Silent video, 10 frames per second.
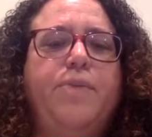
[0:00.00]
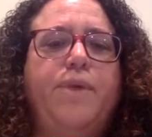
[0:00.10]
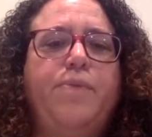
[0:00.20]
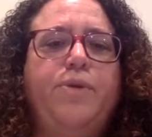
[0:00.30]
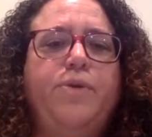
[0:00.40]

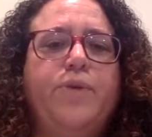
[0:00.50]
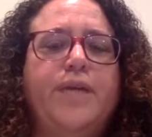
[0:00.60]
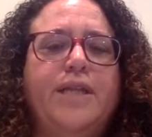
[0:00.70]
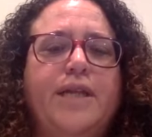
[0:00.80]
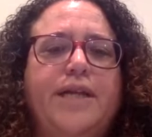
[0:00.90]
My mood would
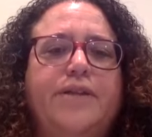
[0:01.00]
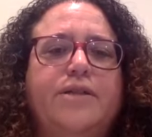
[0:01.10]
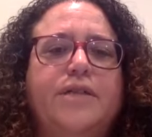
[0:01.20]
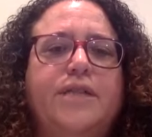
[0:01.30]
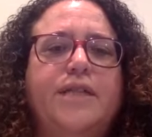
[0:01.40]
get
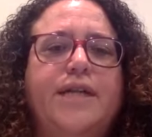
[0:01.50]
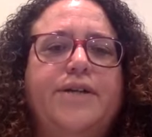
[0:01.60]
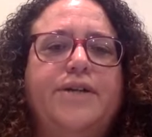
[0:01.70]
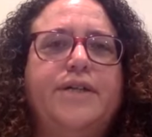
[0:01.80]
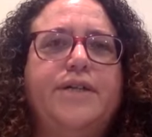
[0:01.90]
lighter and
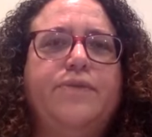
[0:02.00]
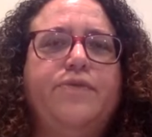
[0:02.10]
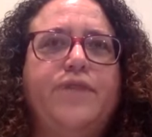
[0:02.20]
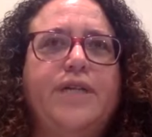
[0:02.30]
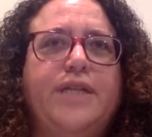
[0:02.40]
lighter and
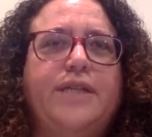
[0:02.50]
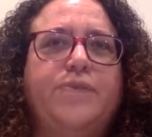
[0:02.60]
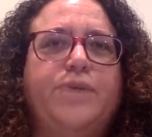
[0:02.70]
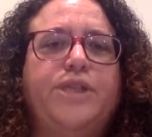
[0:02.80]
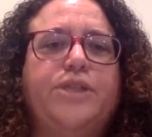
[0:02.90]
feel like the
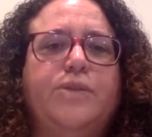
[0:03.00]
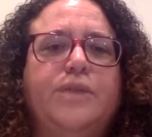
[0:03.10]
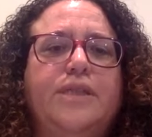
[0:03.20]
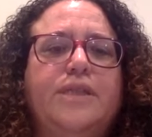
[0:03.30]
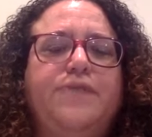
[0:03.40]
depression
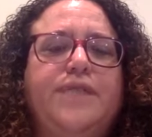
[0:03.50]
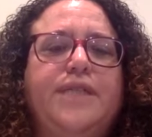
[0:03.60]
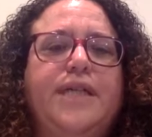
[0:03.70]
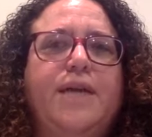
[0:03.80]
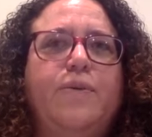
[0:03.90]
was
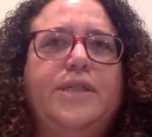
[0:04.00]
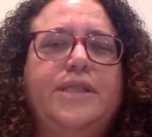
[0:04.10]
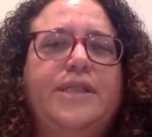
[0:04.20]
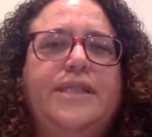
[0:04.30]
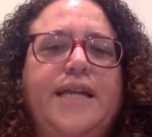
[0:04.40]
lifting and I
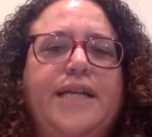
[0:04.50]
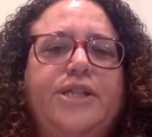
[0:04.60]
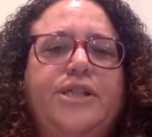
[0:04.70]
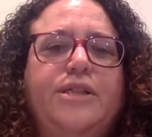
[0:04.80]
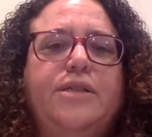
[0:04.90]
wasn't as
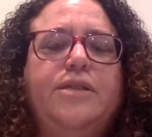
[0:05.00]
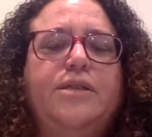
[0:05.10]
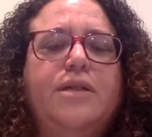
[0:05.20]
anxious.